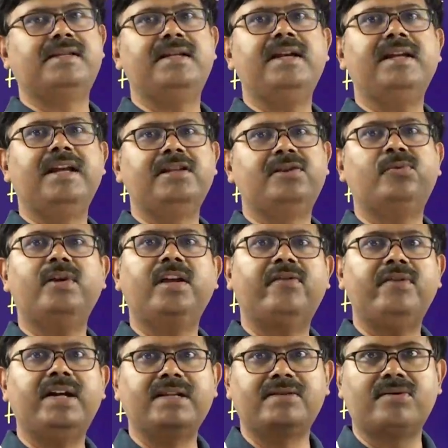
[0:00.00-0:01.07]
Here
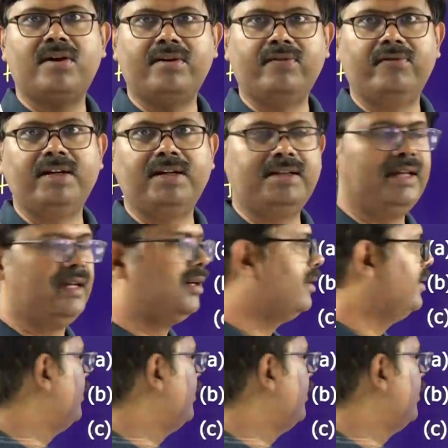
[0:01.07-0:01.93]
HOF does not fit there.